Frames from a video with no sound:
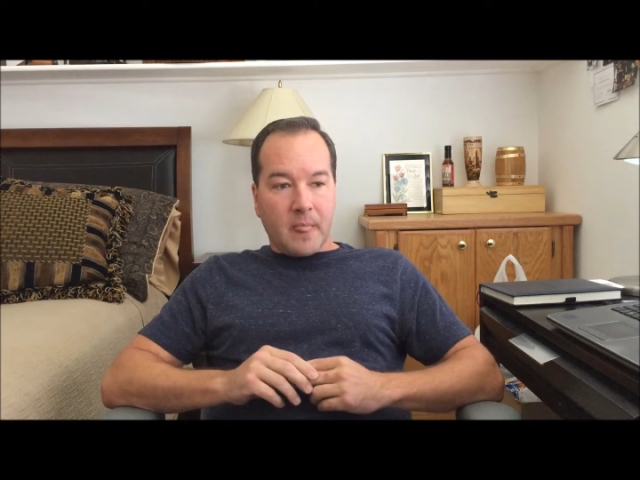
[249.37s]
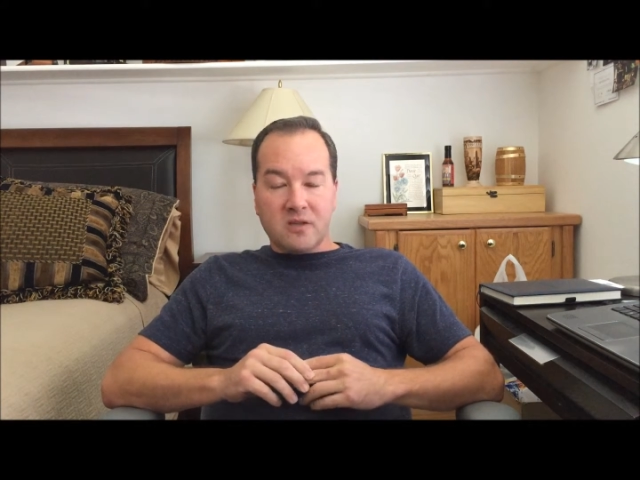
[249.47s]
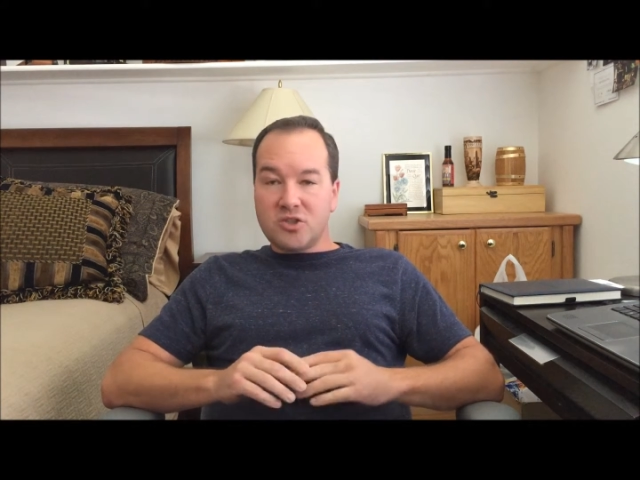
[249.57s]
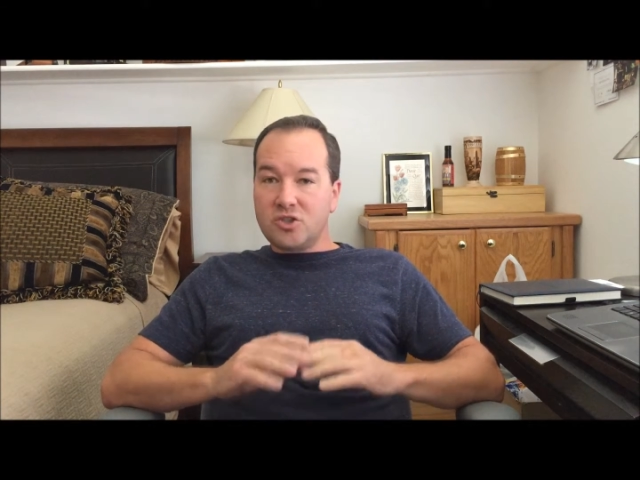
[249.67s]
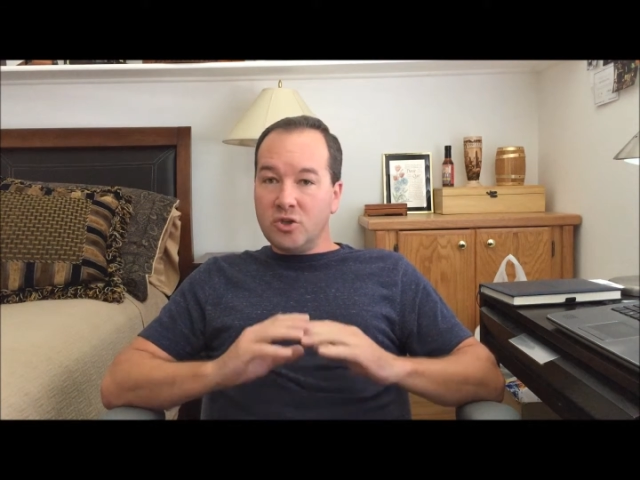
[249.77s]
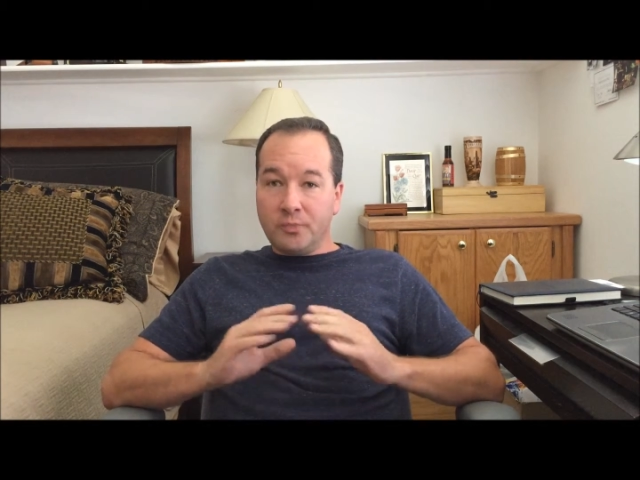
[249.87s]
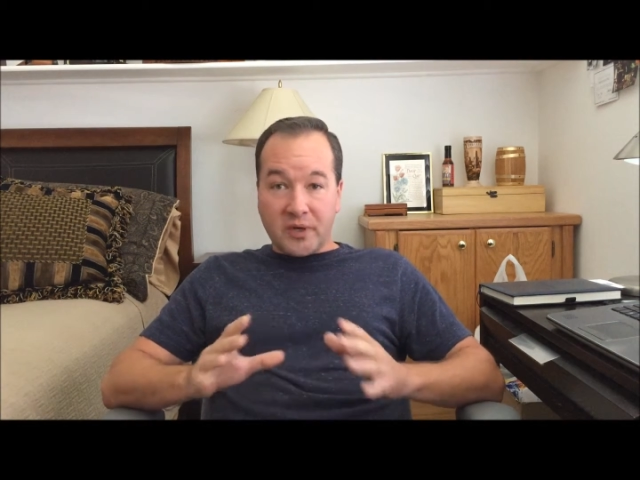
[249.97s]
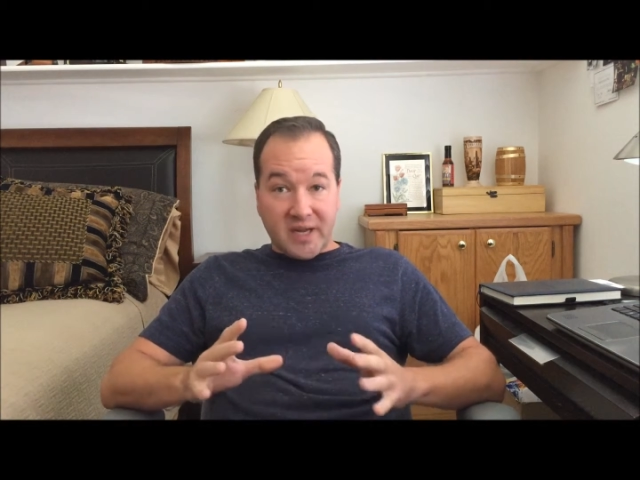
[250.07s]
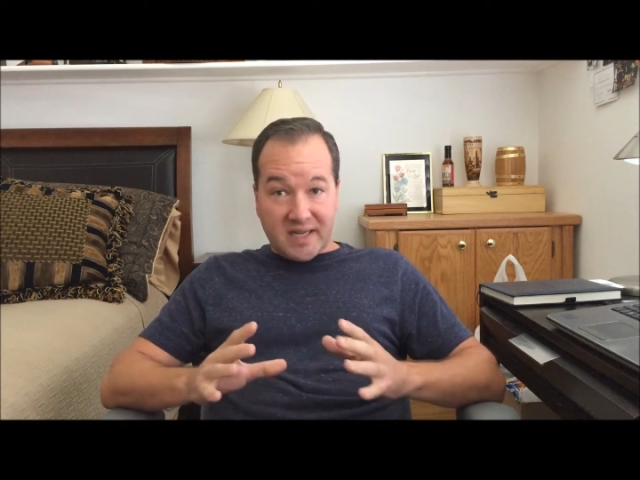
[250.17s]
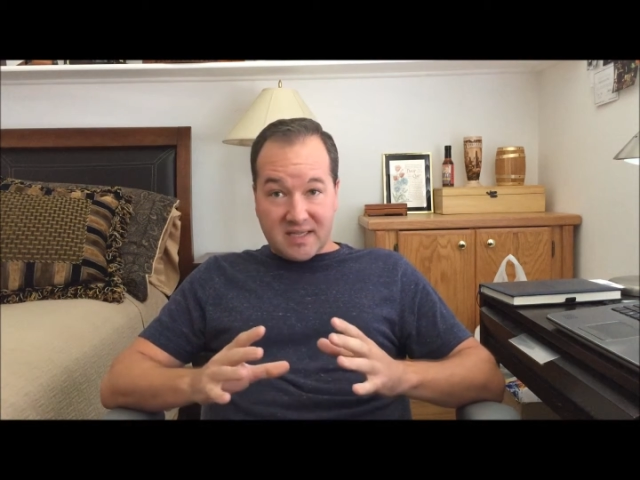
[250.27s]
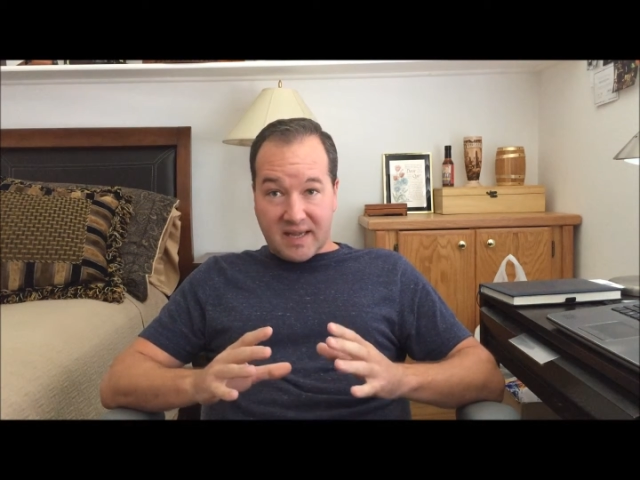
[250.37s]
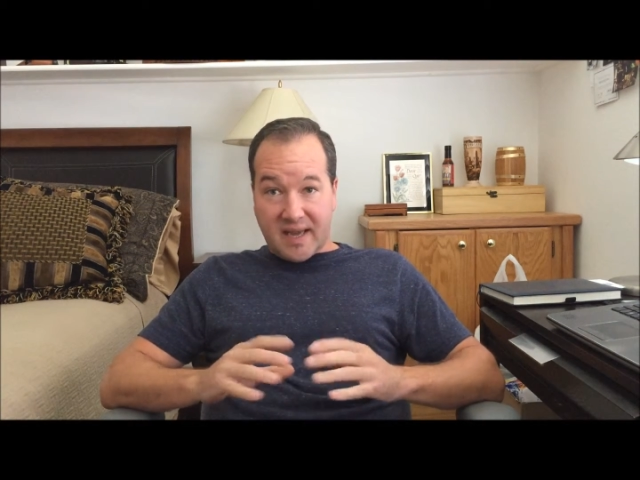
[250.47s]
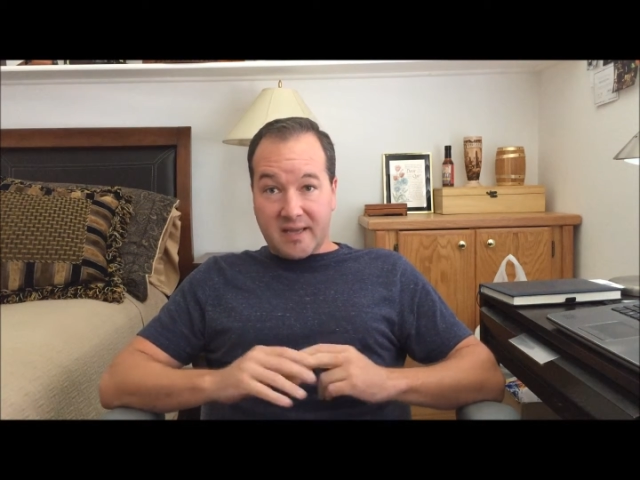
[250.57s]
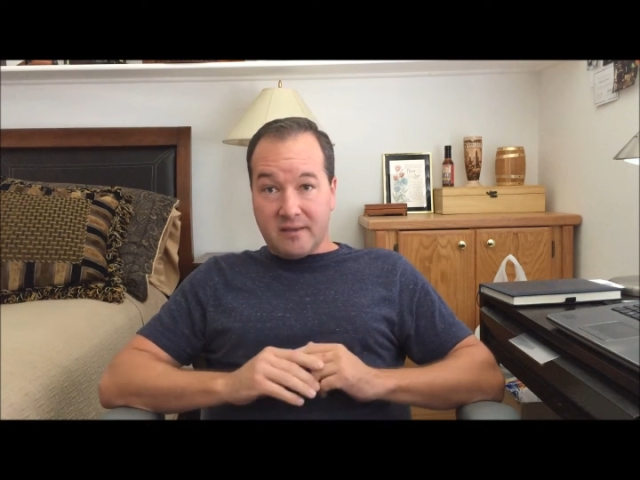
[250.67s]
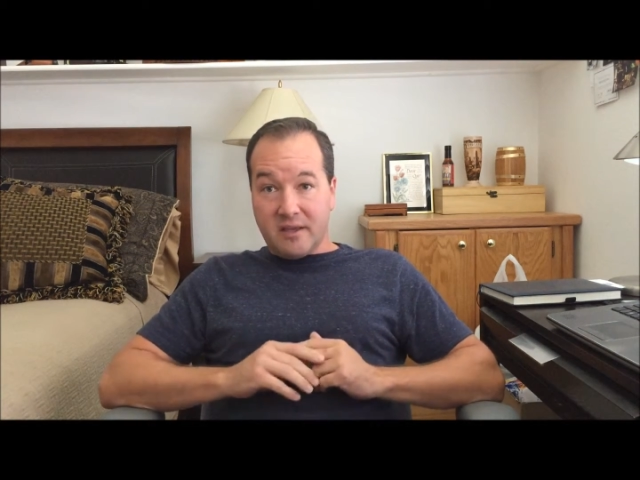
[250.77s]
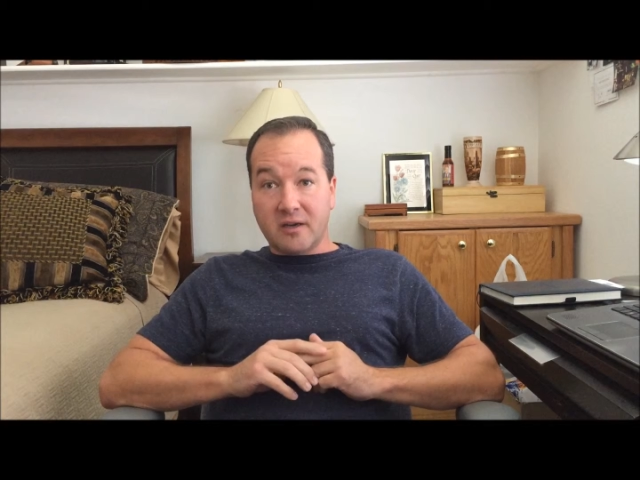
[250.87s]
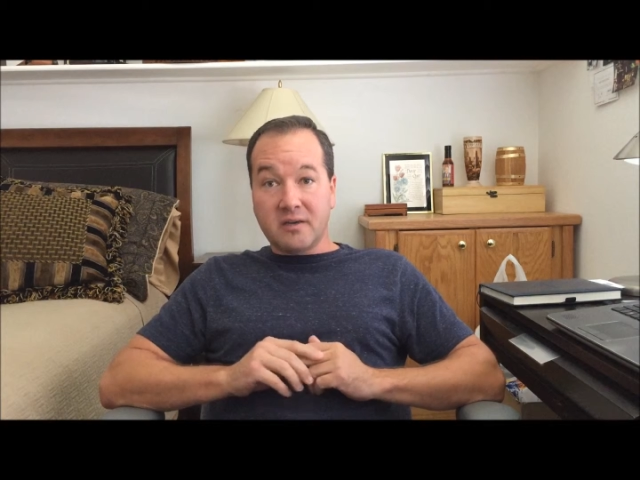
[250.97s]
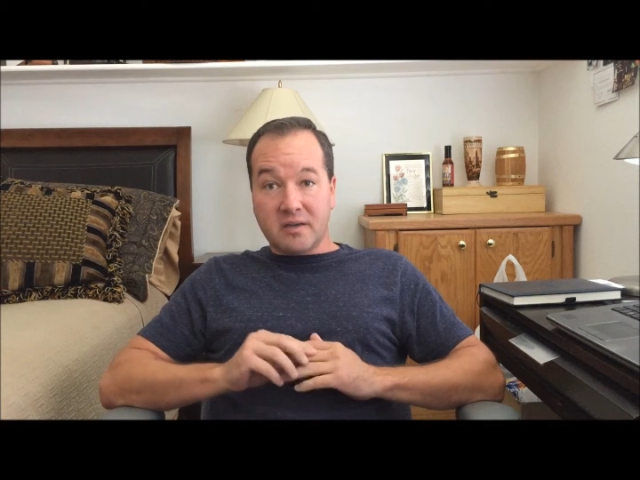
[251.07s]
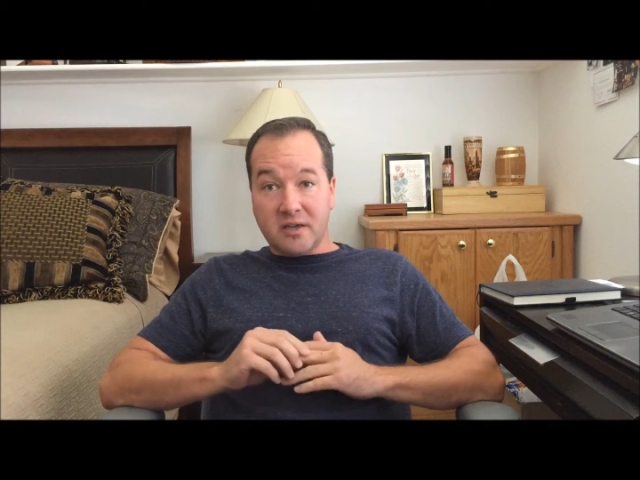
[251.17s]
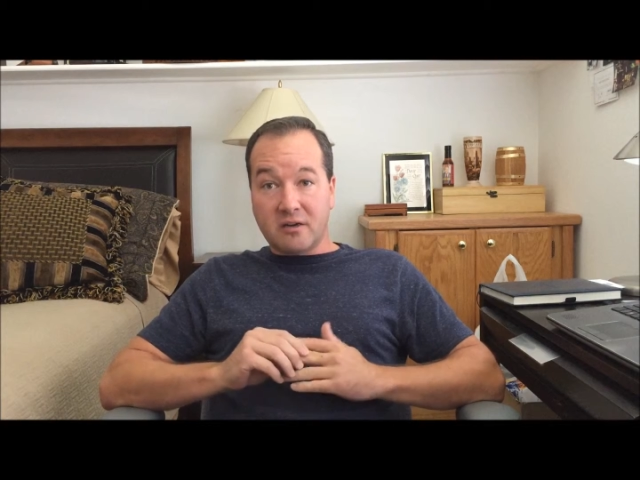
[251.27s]
Super nice guy,
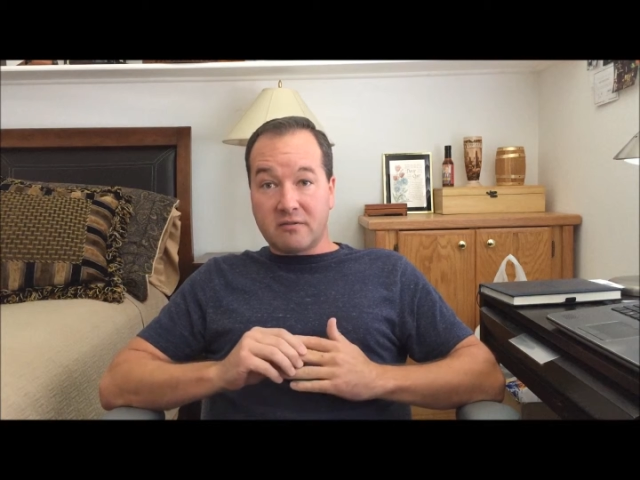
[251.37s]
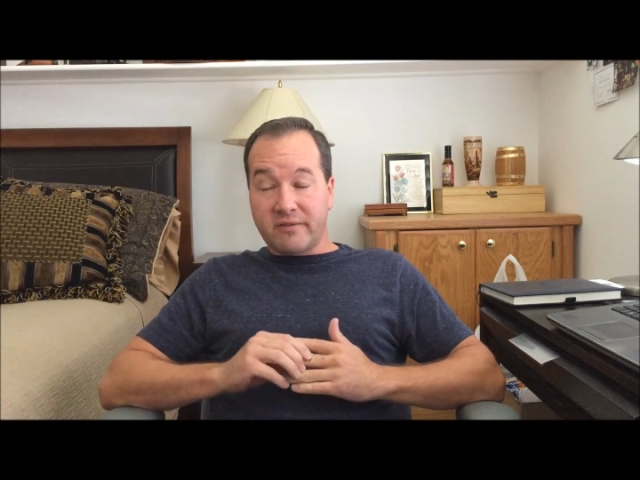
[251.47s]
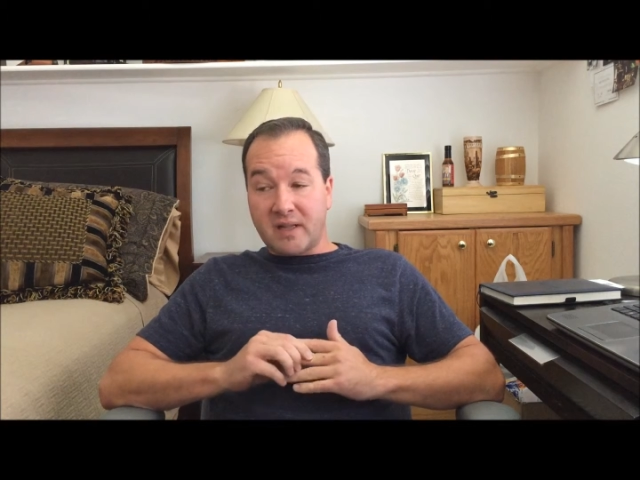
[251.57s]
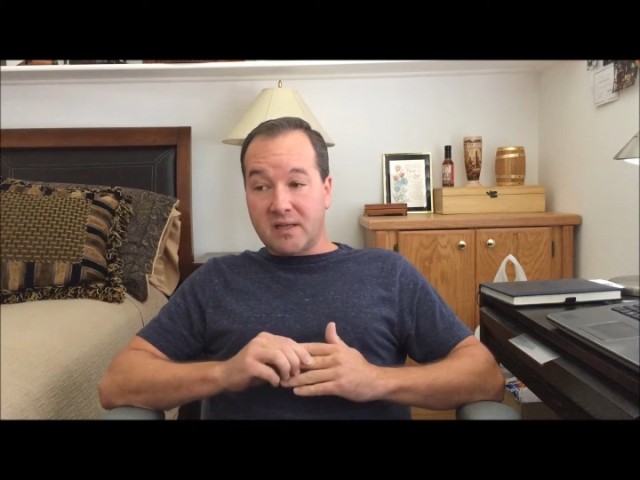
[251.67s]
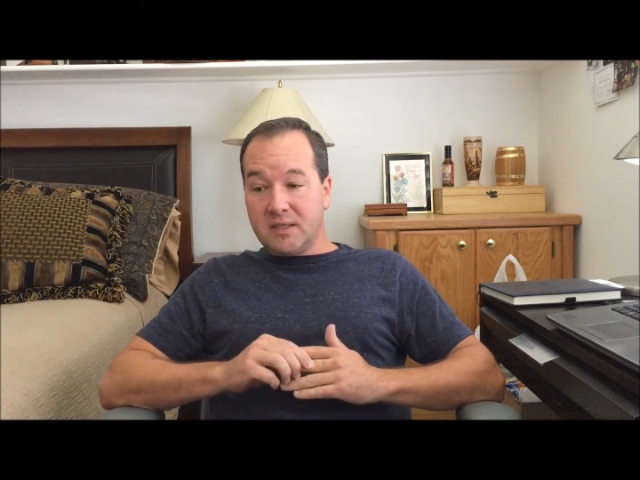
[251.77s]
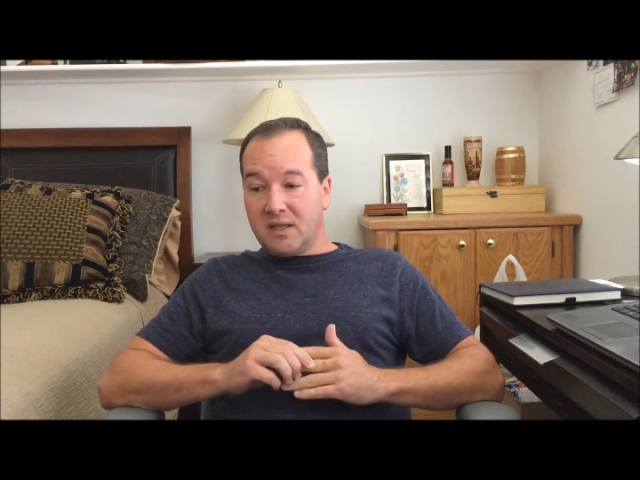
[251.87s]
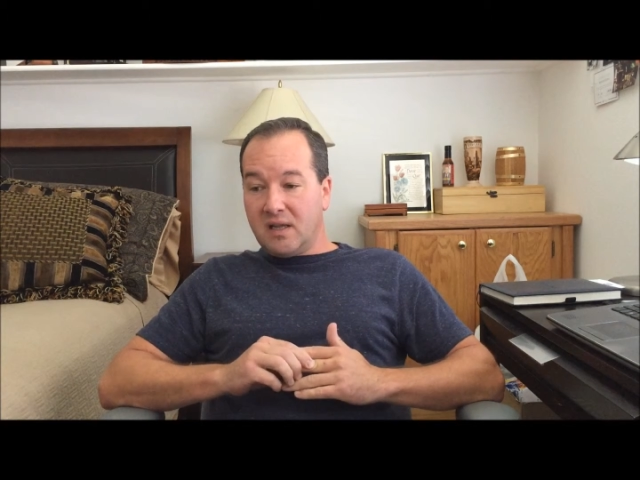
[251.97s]
younger fella.